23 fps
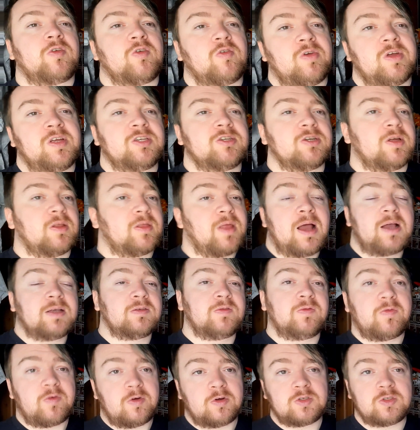creature that has
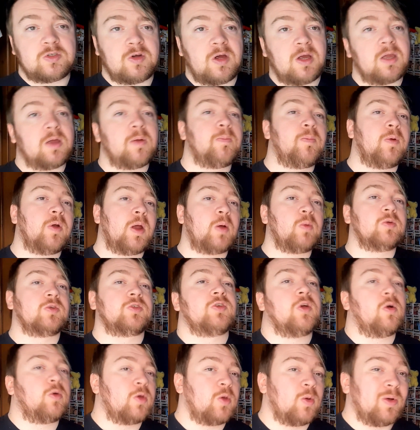First Strike, but I will
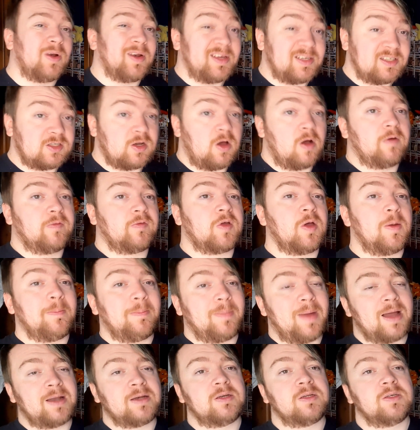show you a list of
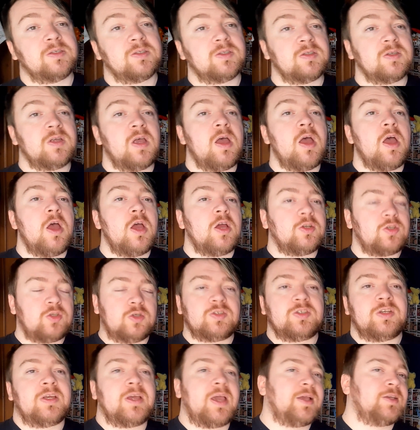commanders
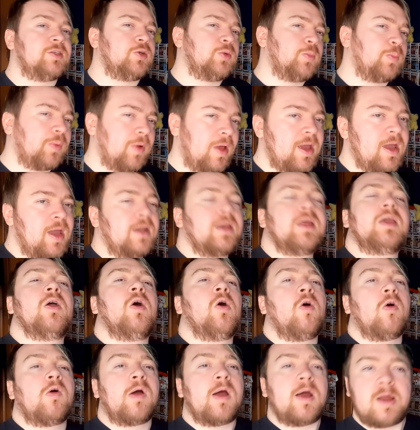just in case you play any
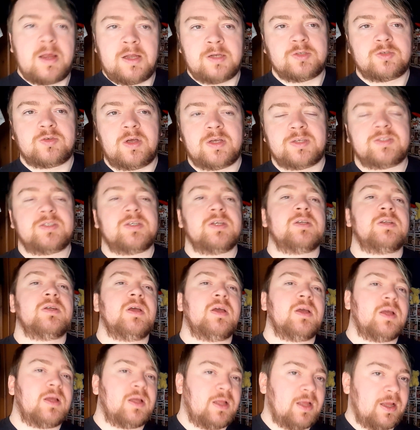or are interested,
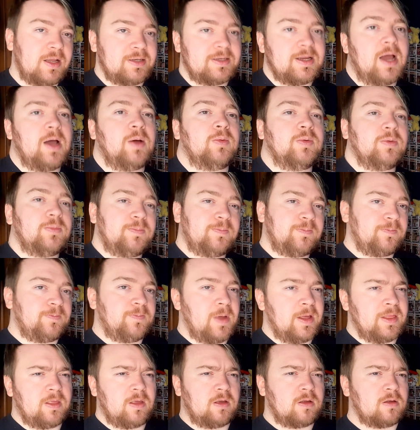down
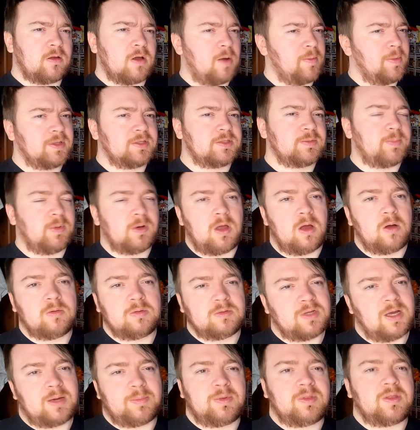in the comments below
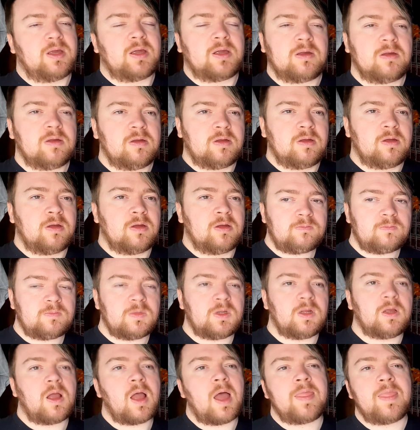type of thing,
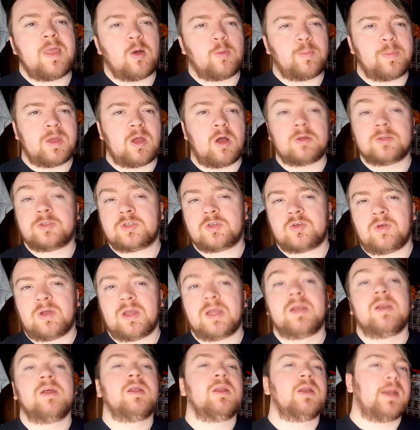and they'll be on
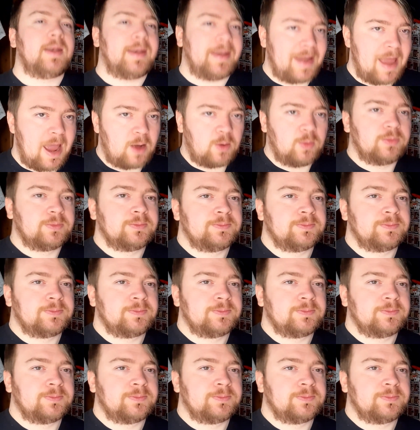screen now.